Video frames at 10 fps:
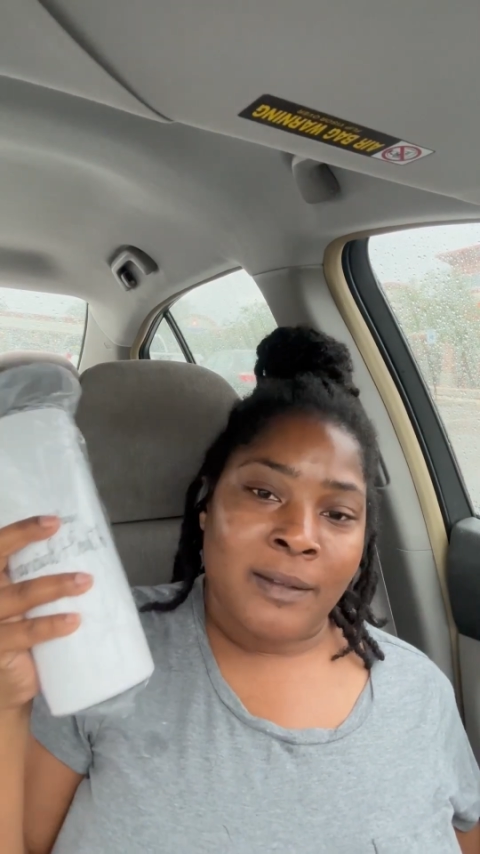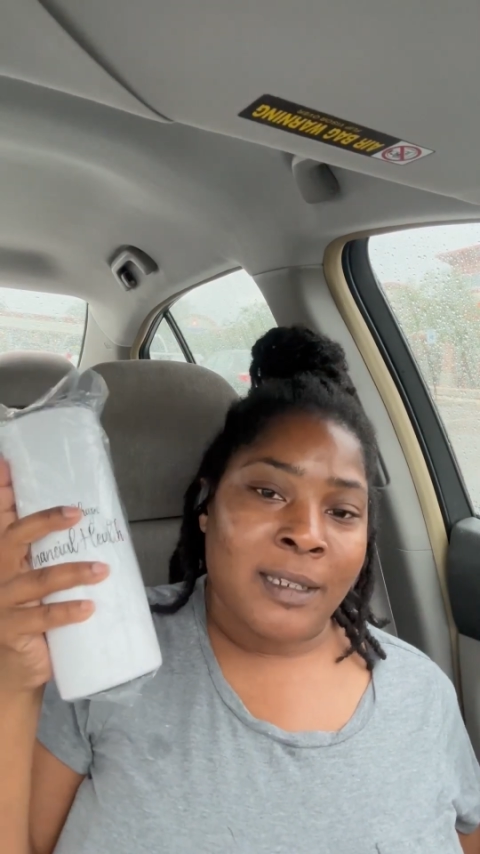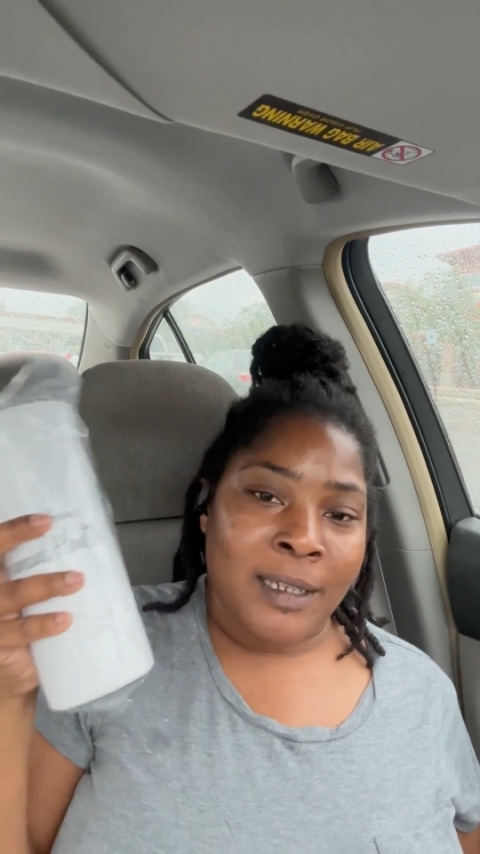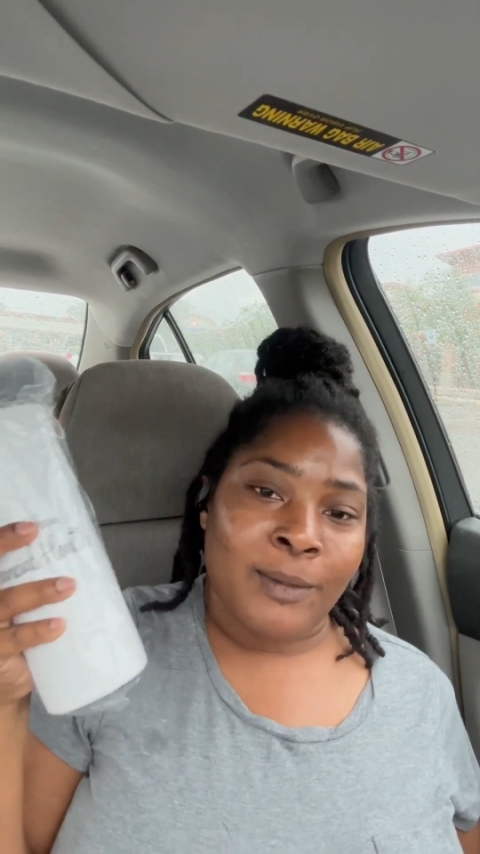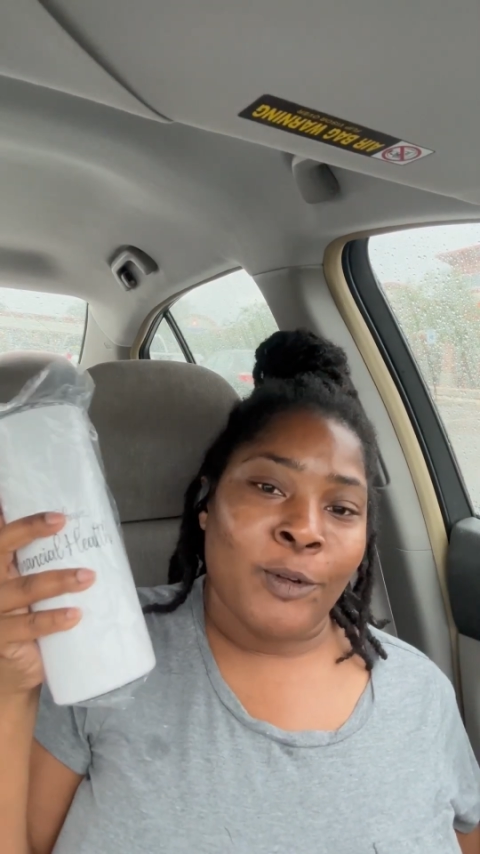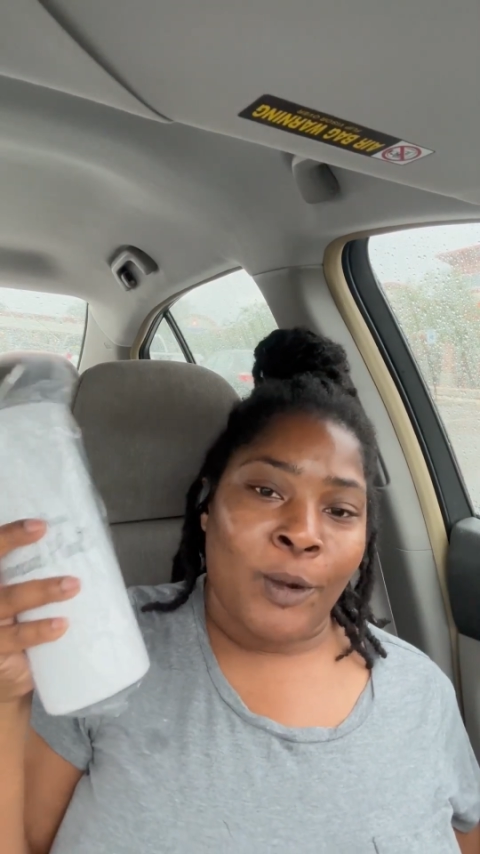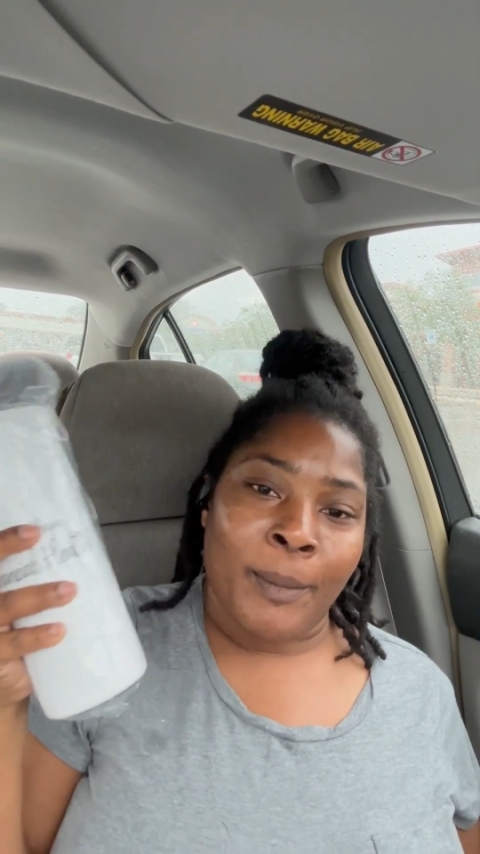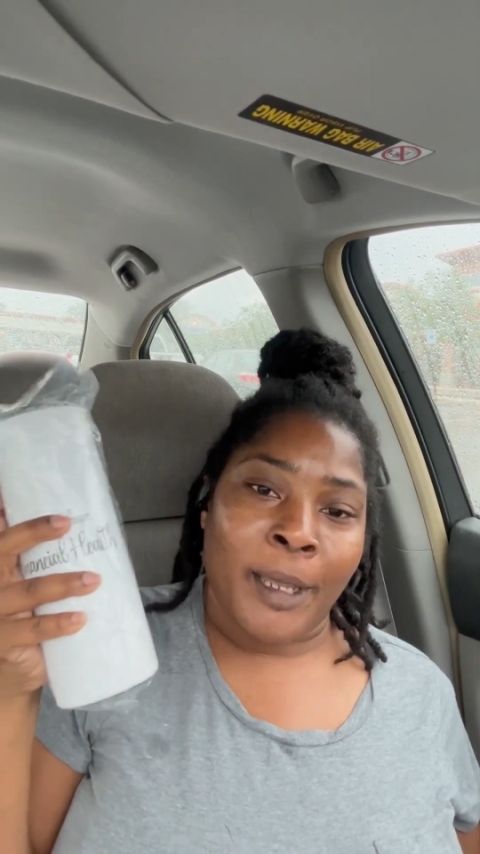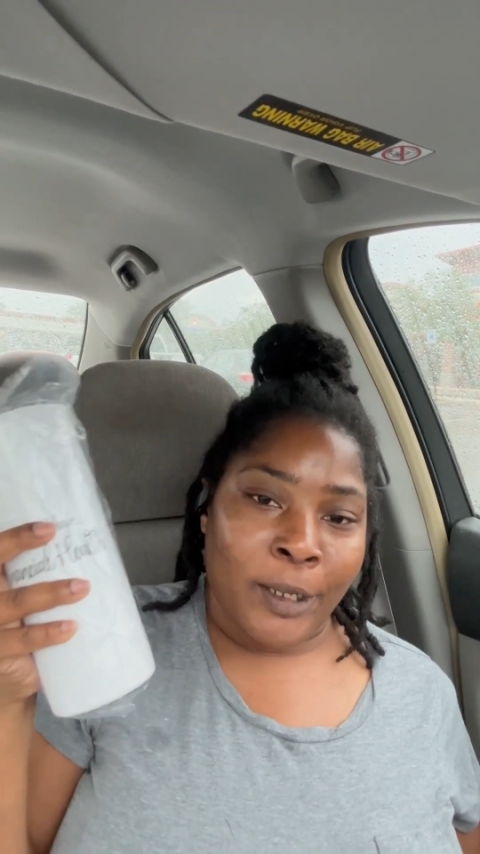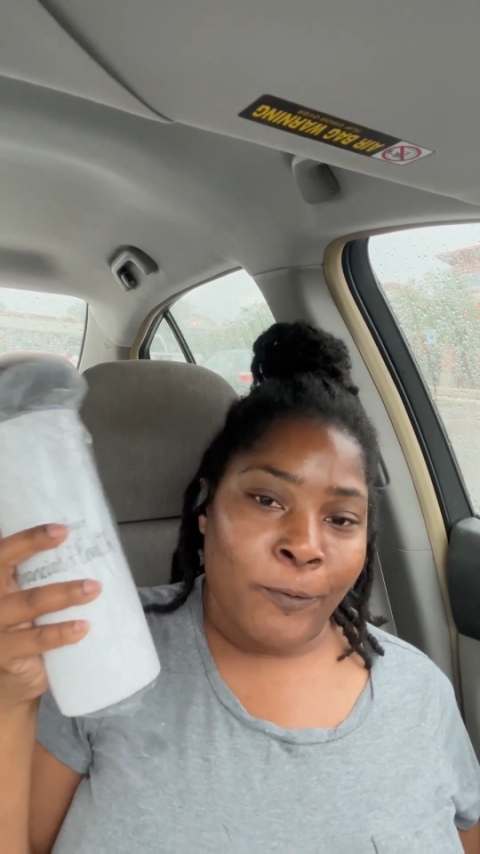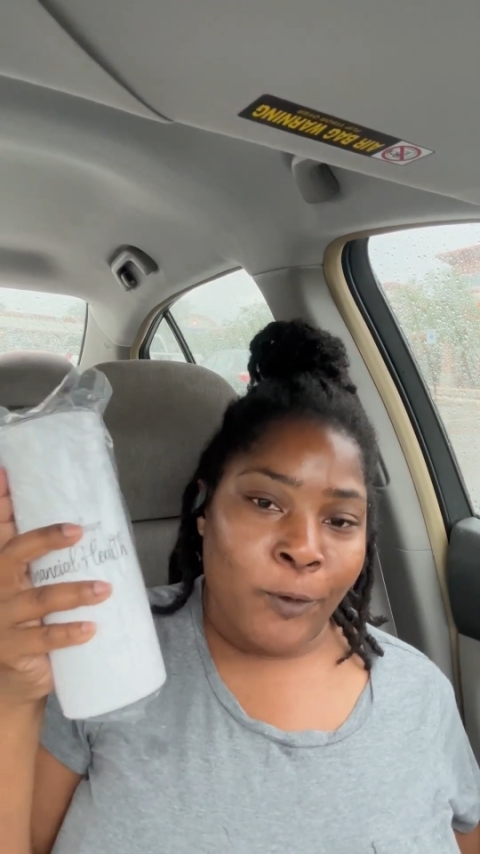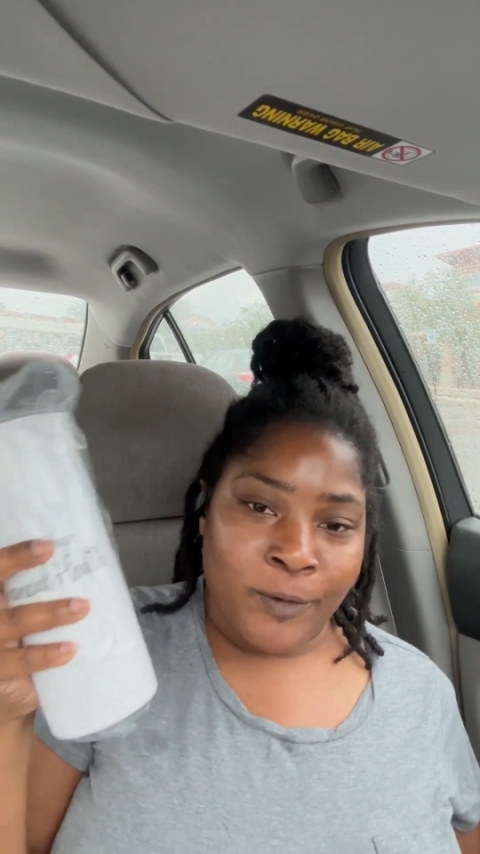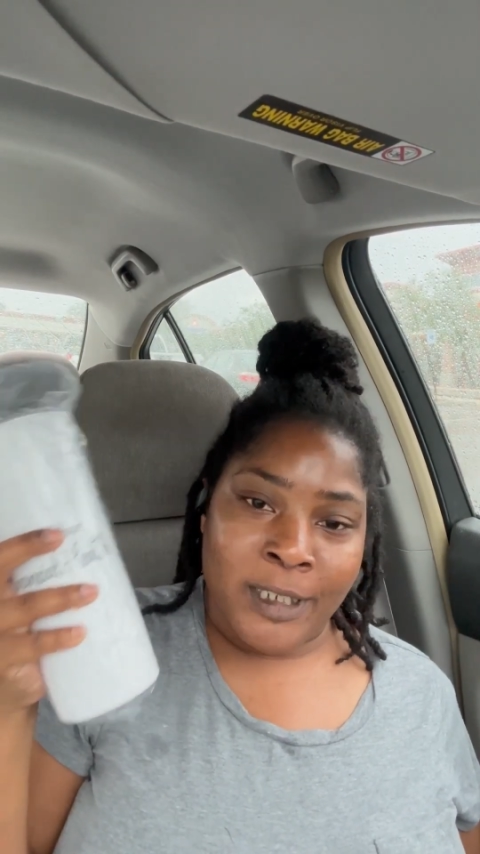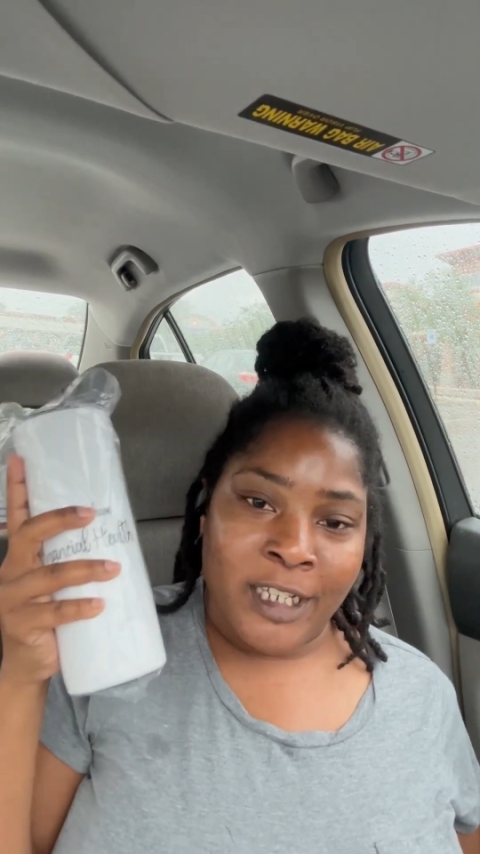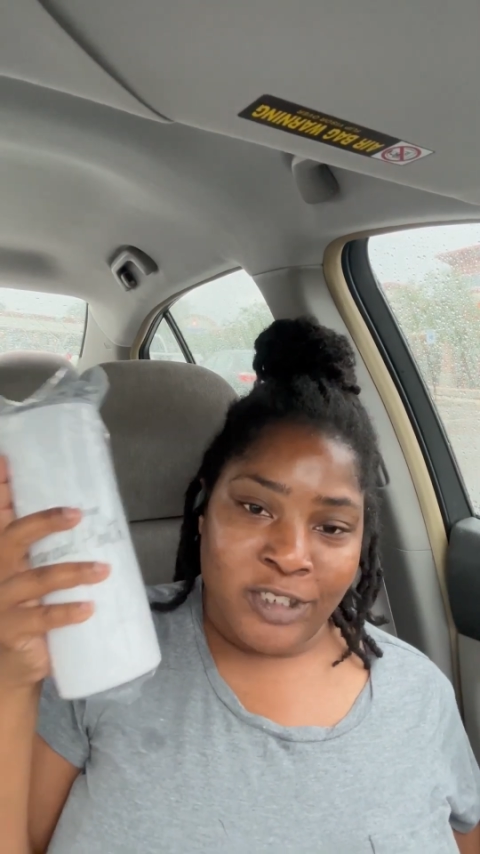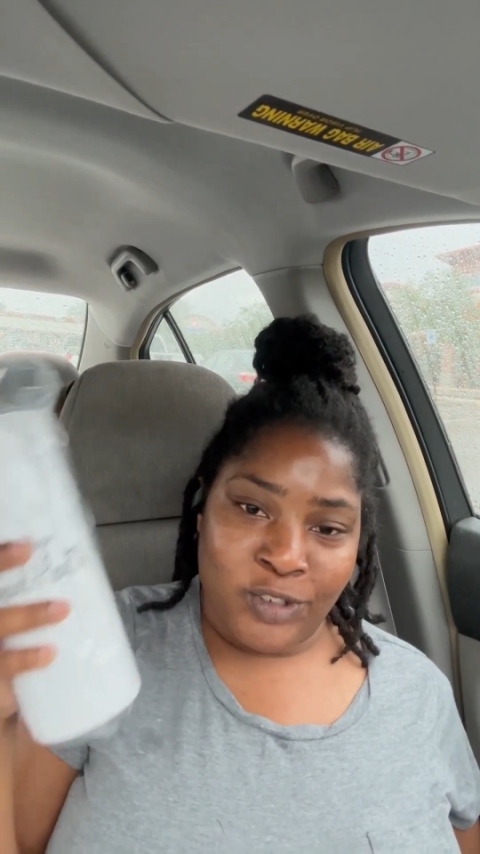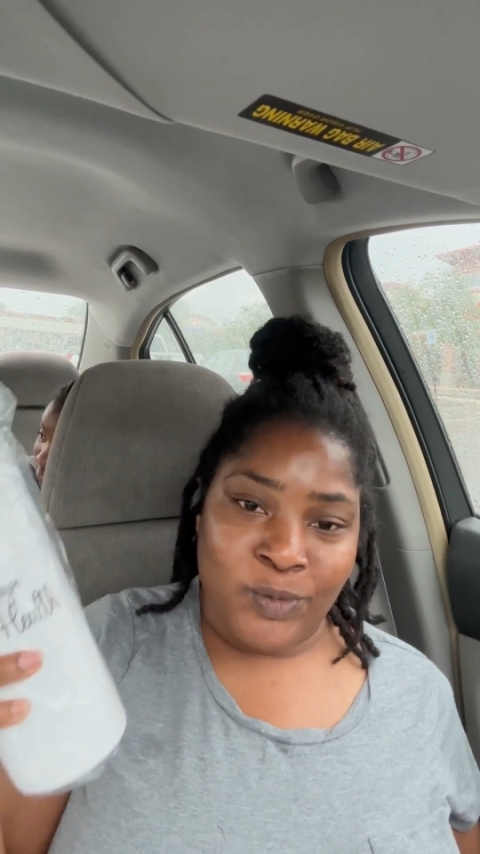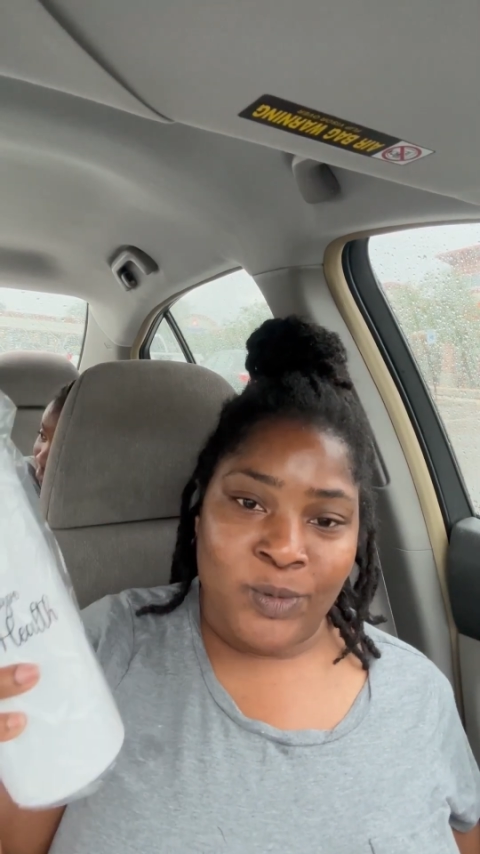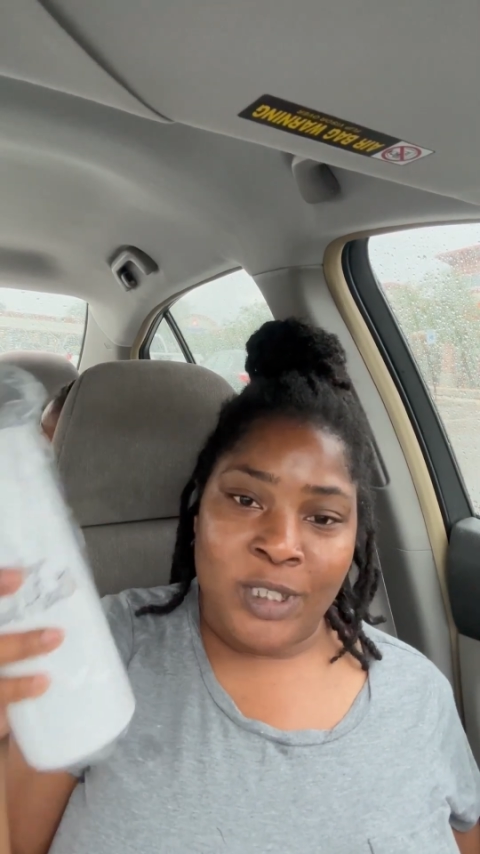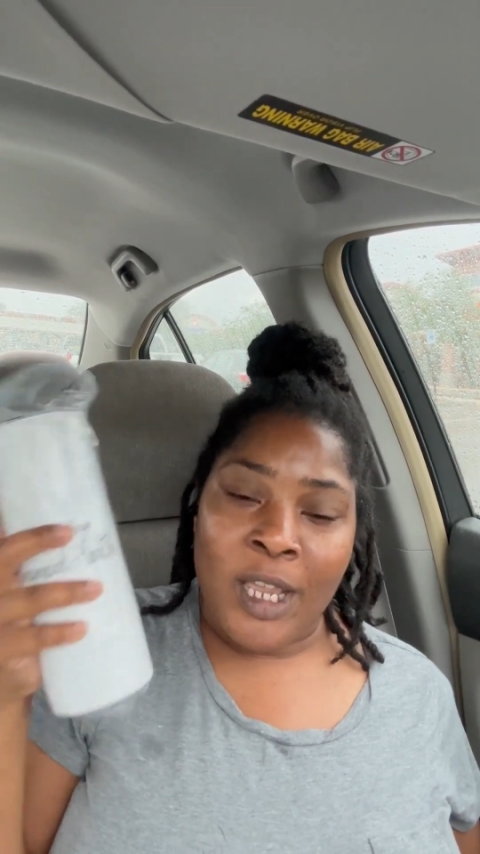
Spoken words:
to keep going back and forth to that juice